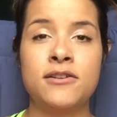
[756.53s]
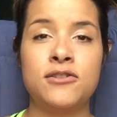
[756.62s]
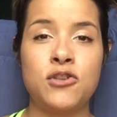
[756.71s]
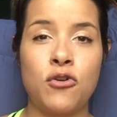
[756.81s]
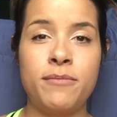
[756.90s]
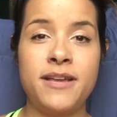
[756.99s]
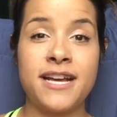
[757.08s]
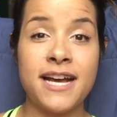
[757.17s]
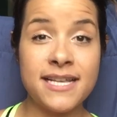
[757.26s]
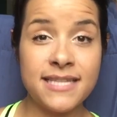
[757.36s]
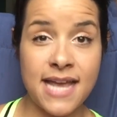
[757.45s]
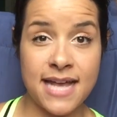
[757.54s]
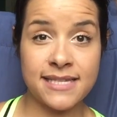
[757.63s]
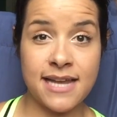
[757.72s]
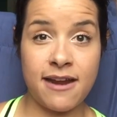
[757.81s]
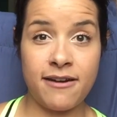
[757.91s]
So because it
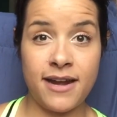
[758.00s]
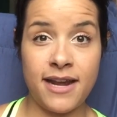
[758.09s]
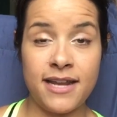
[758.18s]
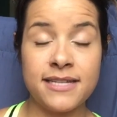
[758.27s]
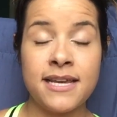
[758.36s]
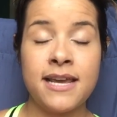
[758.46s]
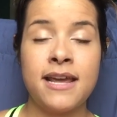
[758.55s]
has iron in it,